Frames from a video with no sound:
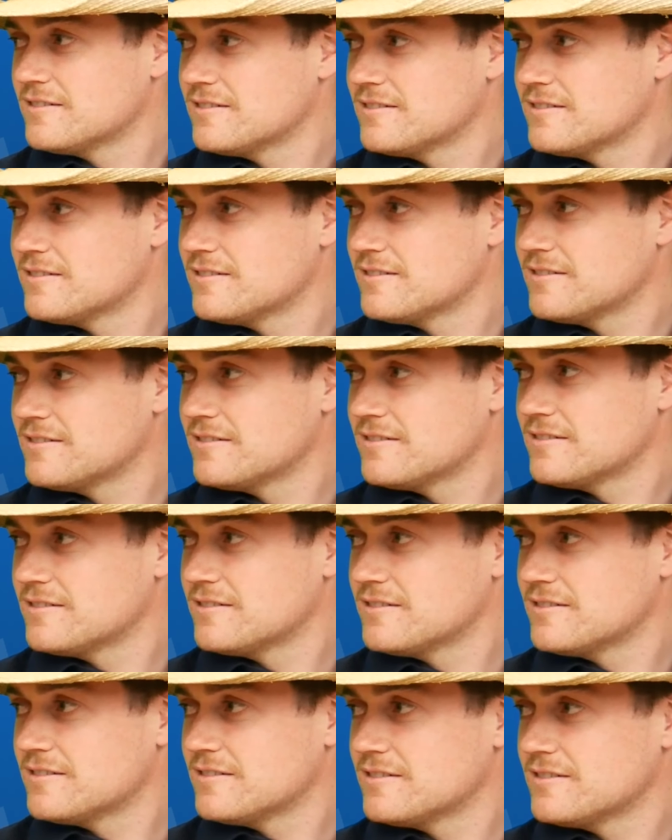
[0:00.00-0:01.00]

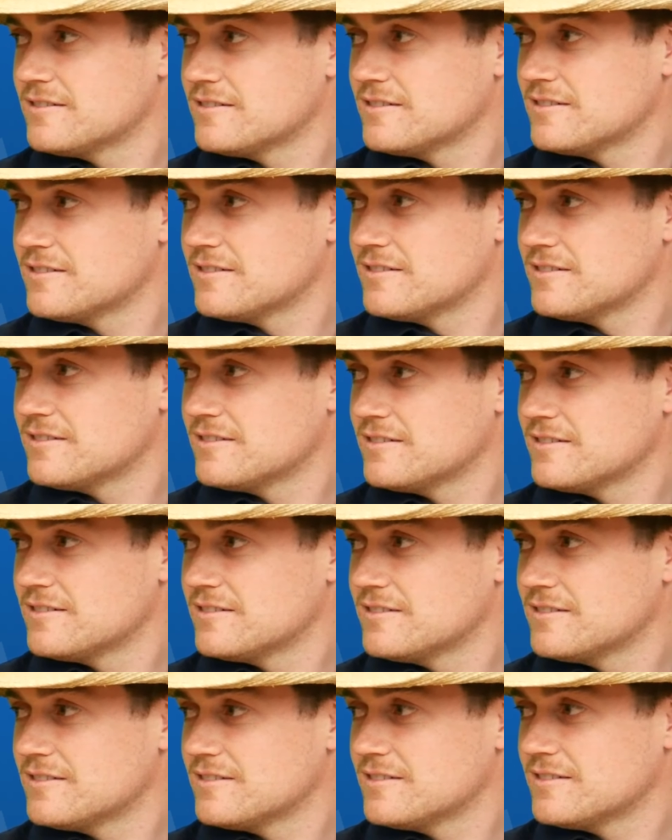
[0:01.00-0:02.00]

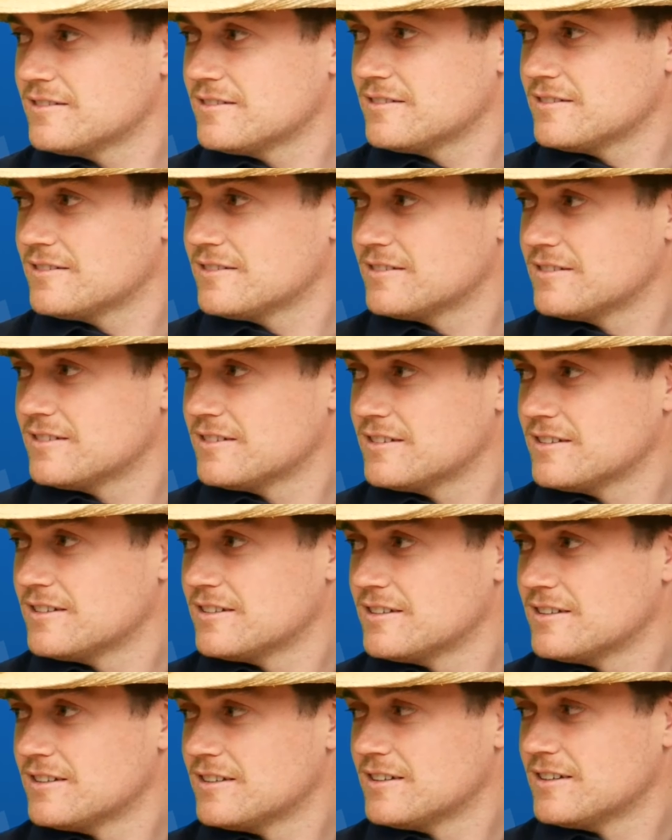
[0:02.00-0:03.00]

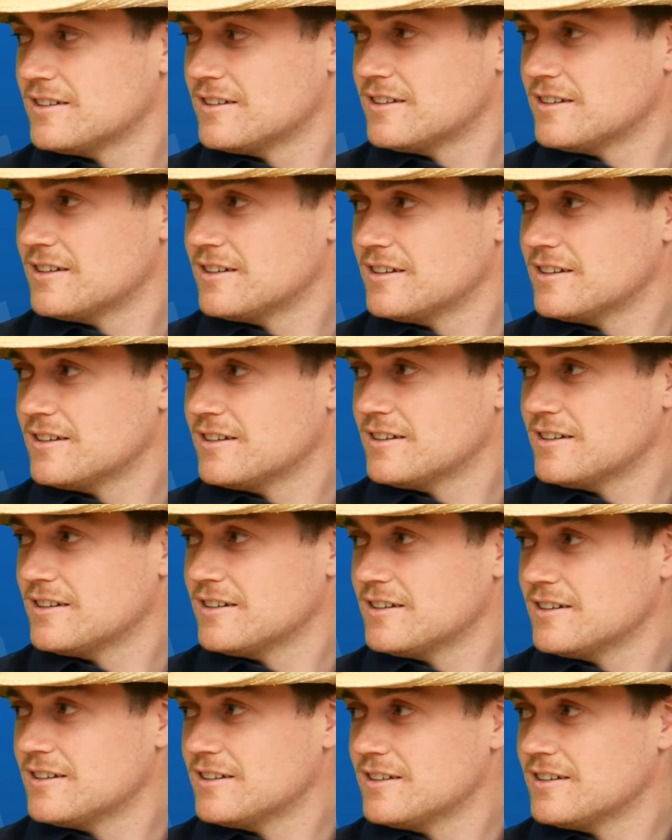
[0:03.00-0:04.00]

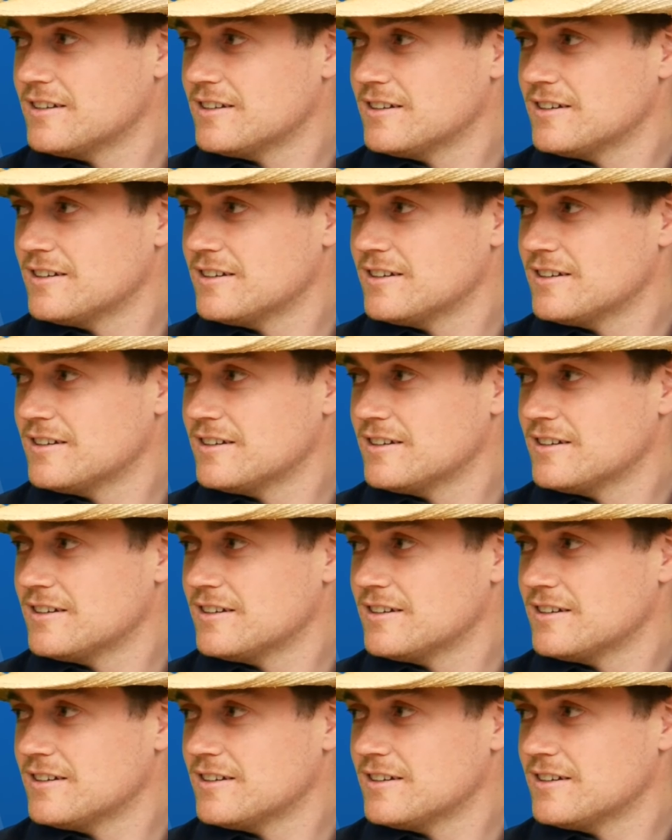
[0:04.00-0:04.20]
The person shown says nothing.